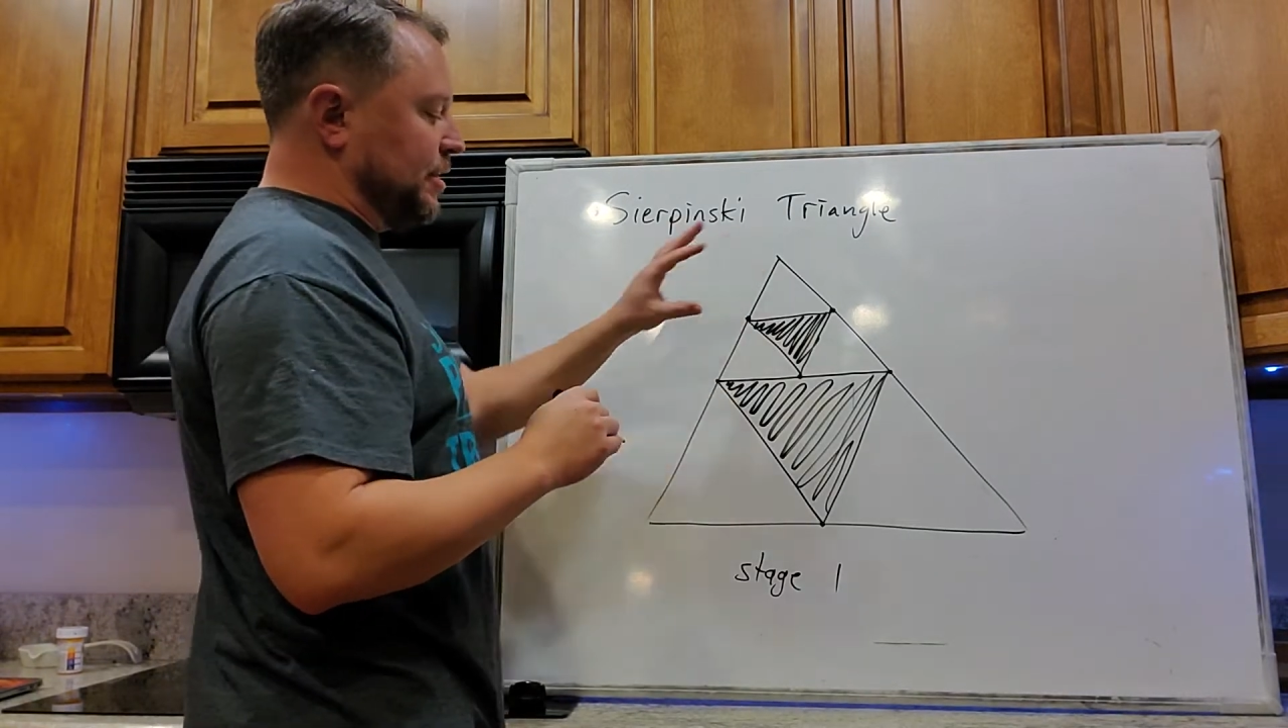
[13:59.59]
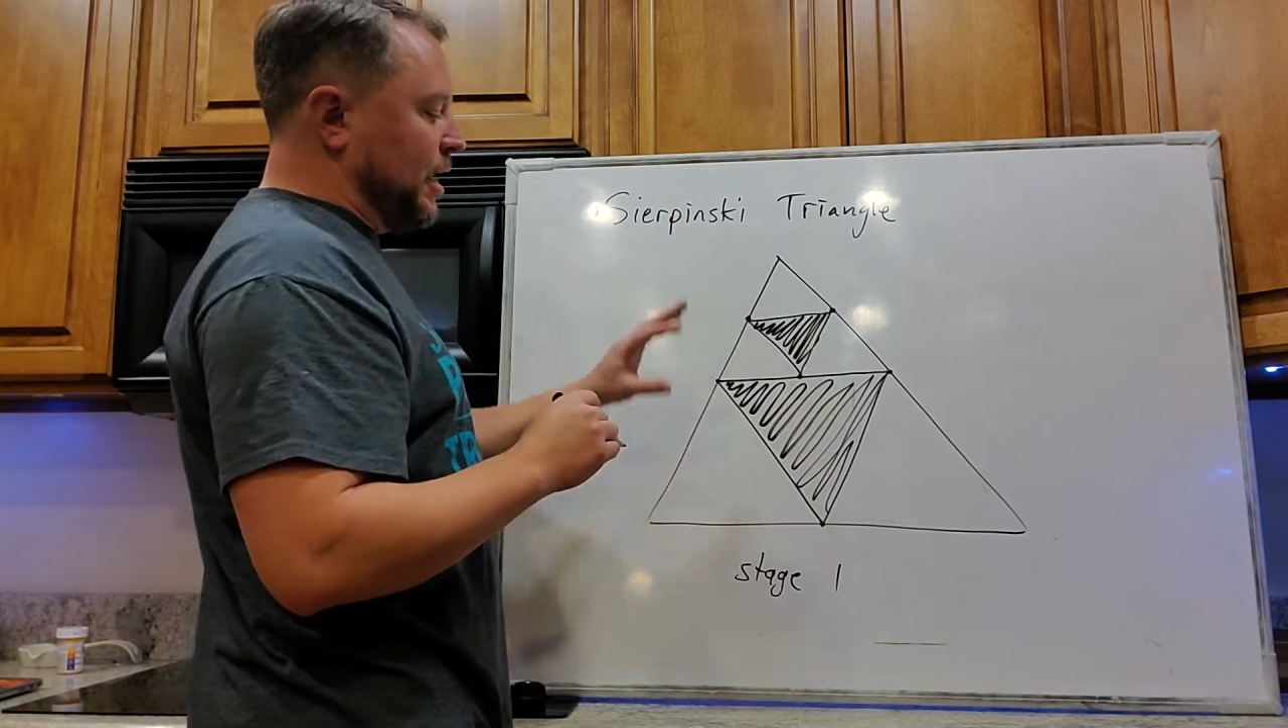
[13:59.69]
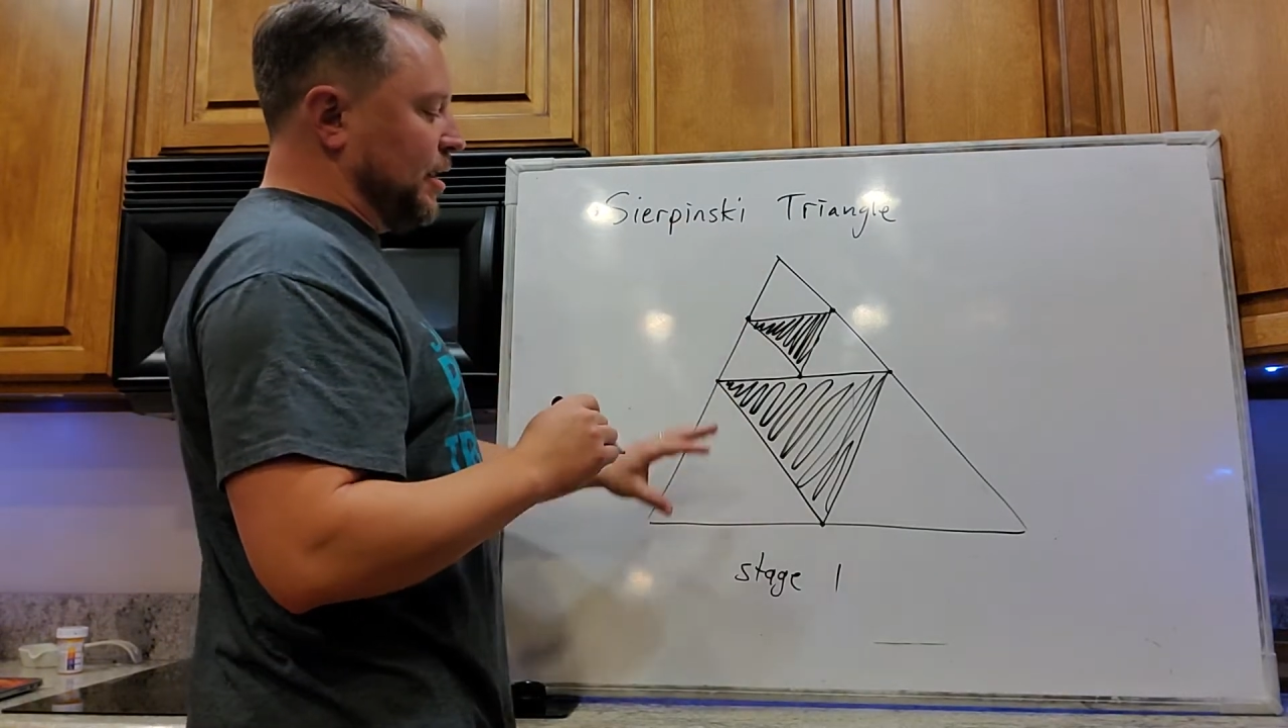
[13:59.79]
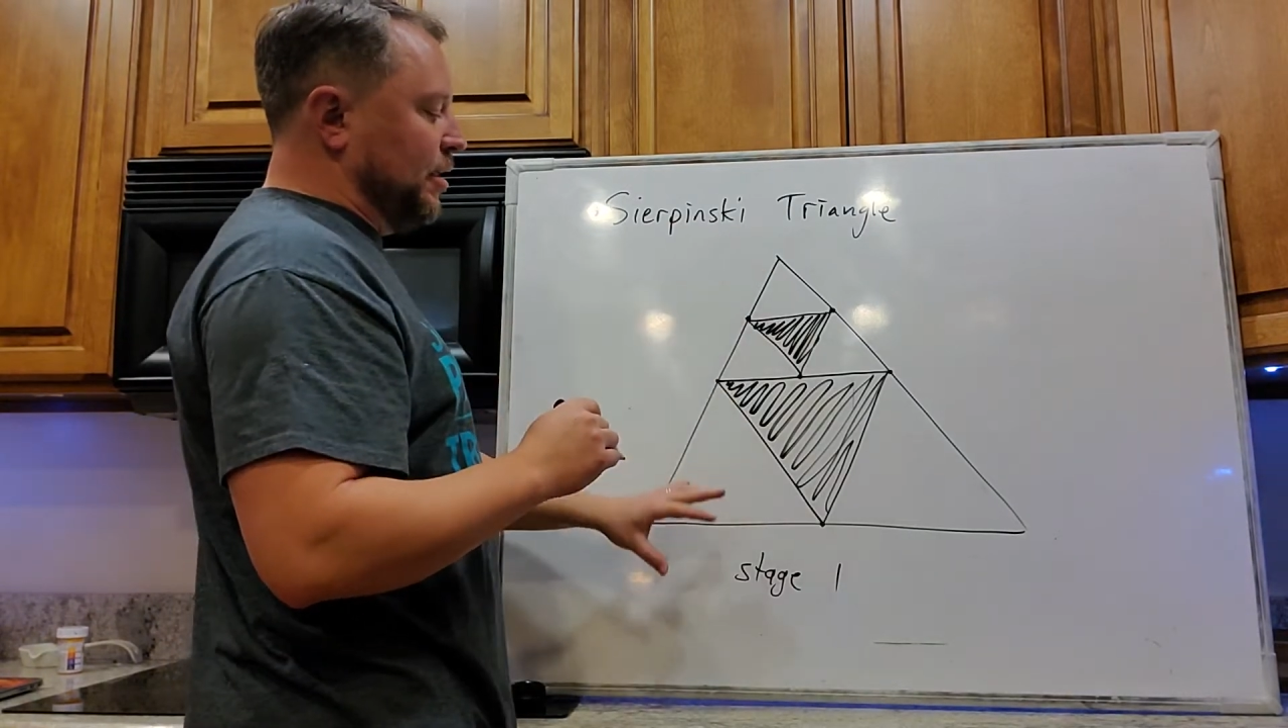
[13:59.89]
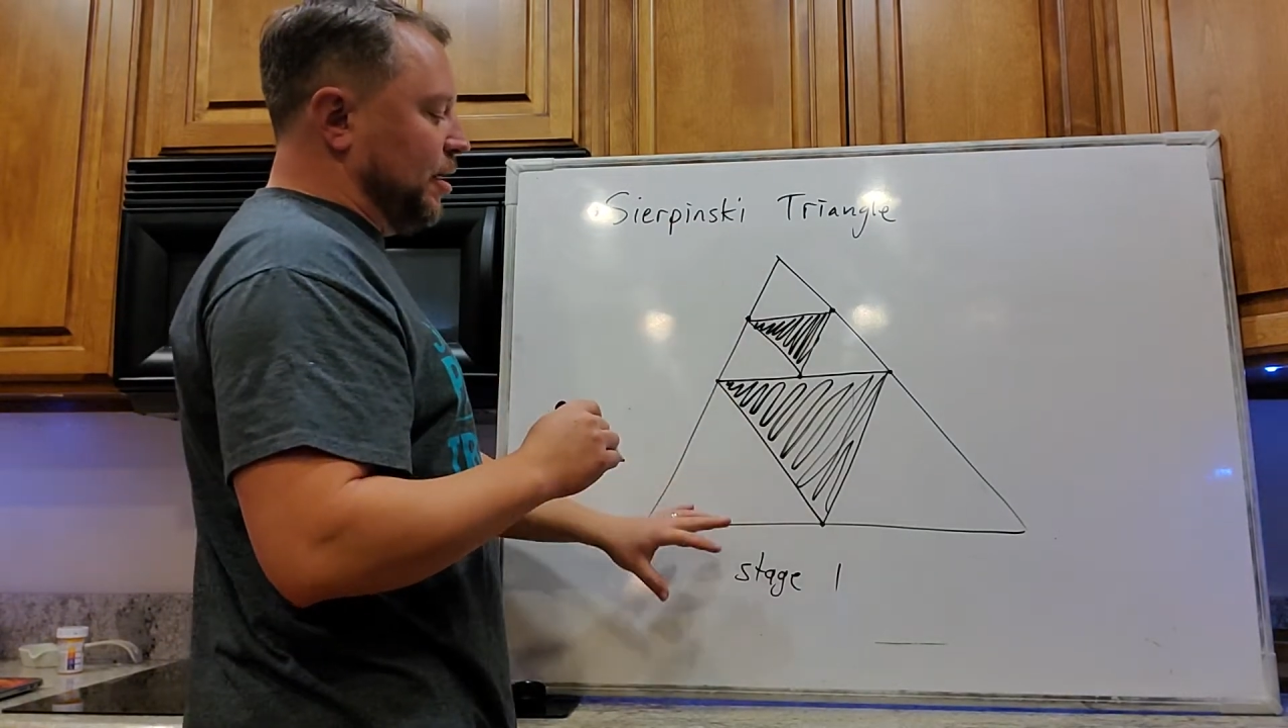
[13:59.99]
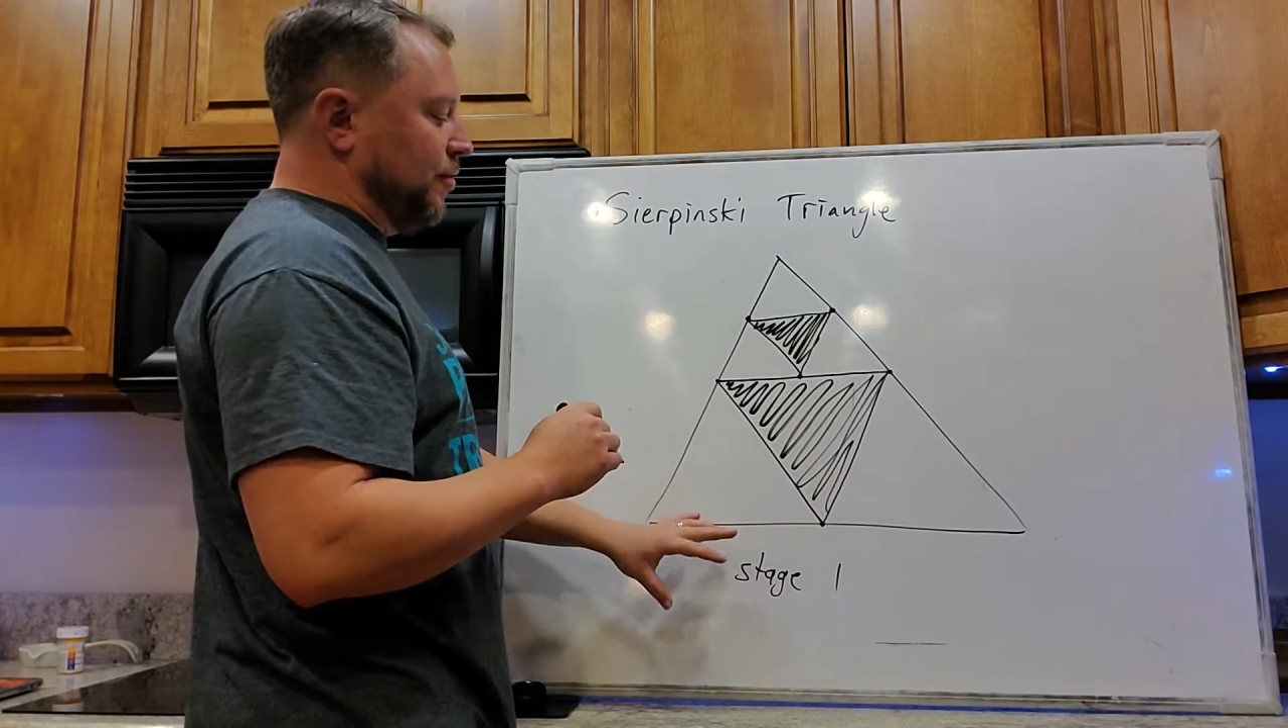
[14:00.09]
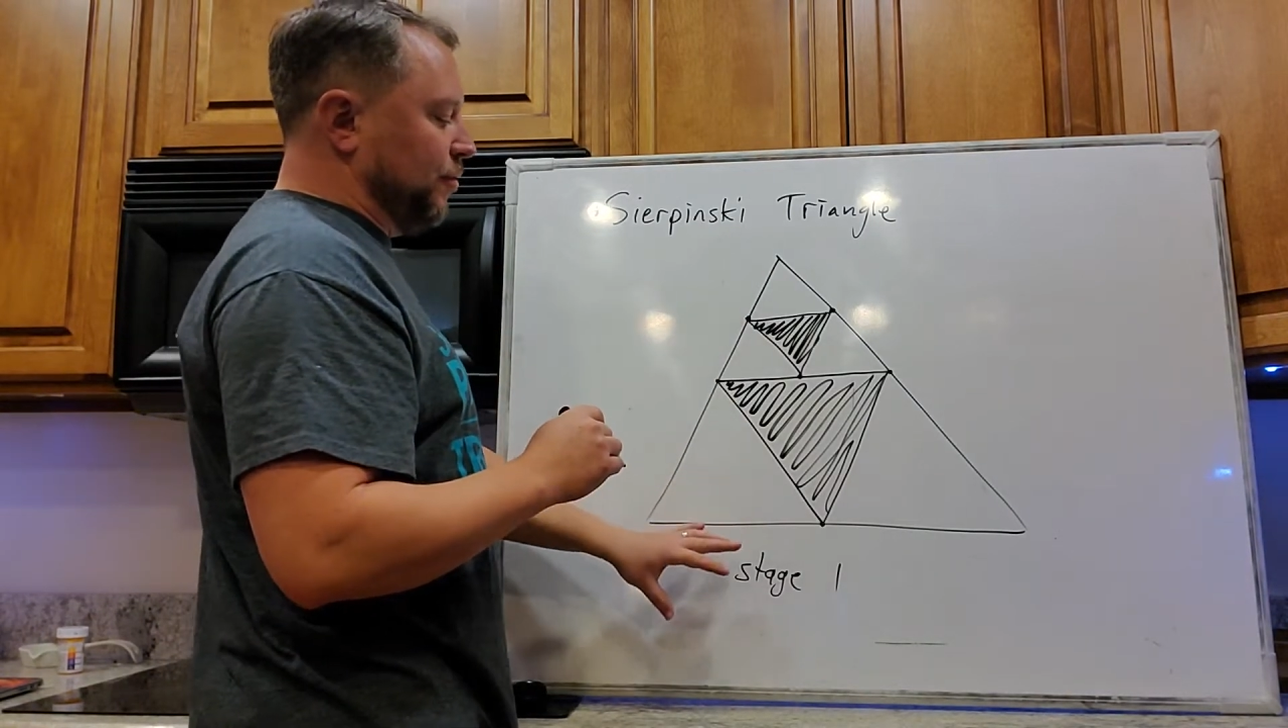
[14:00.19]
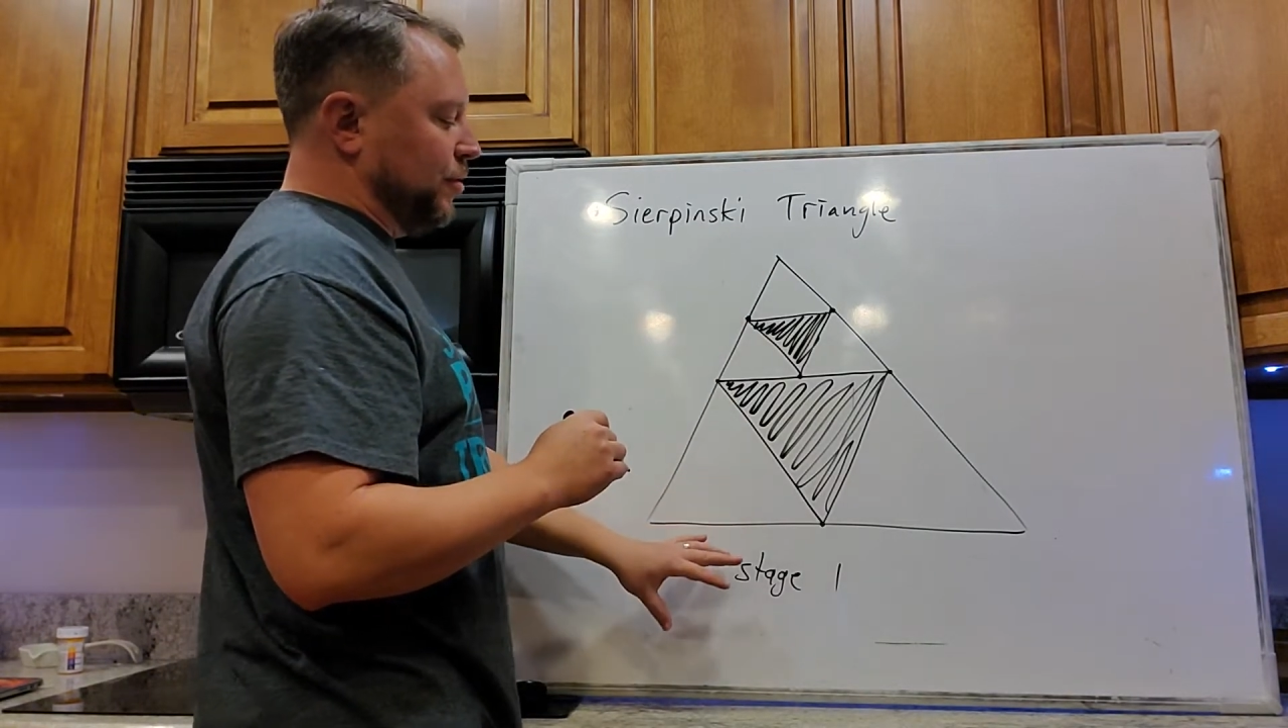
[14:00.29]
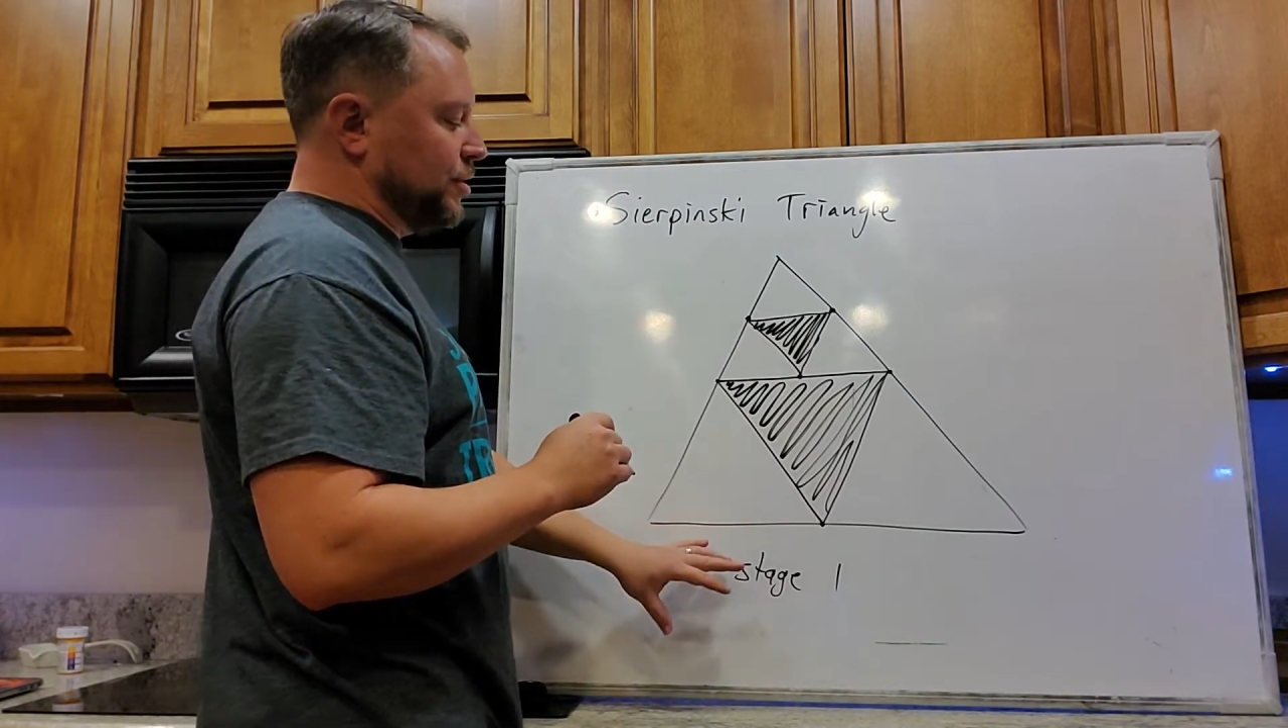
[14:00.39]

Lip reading: not enough for